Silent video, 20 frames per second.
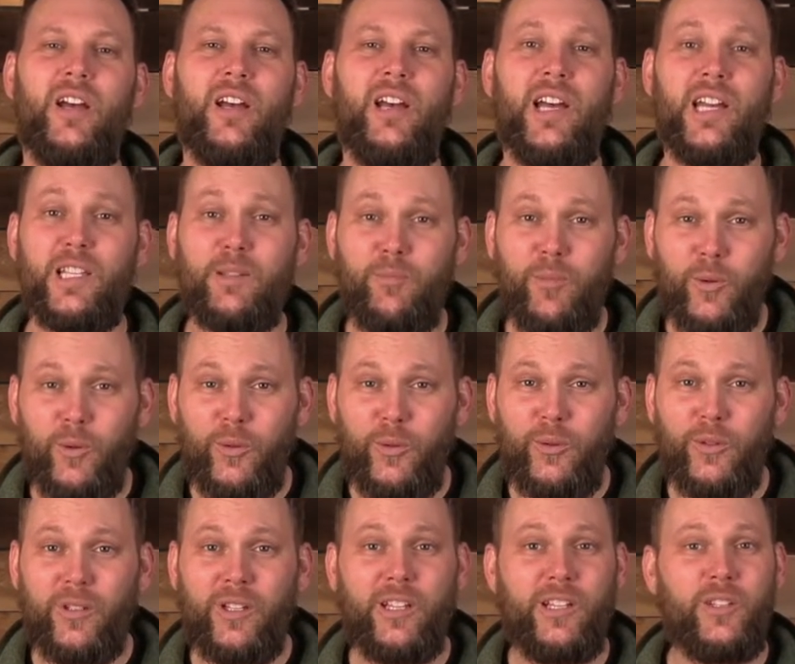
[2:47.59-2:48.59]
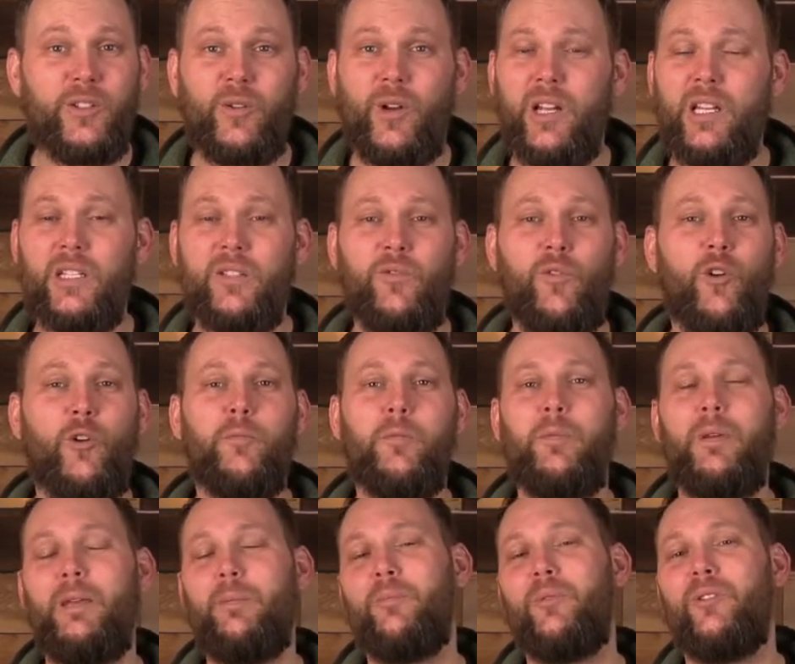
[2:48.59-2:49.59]
as bold and transformed
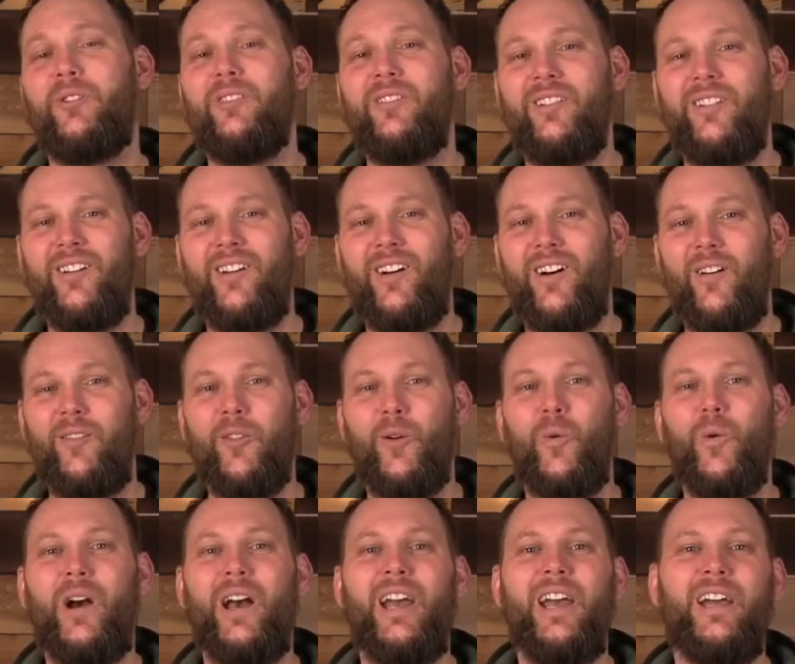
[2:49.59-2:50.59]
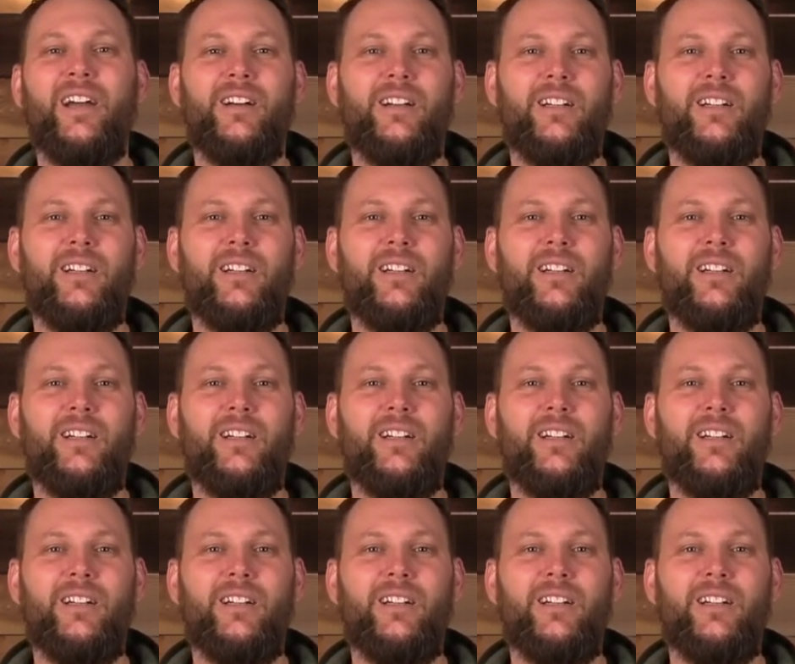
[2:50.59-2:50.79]
people of the way.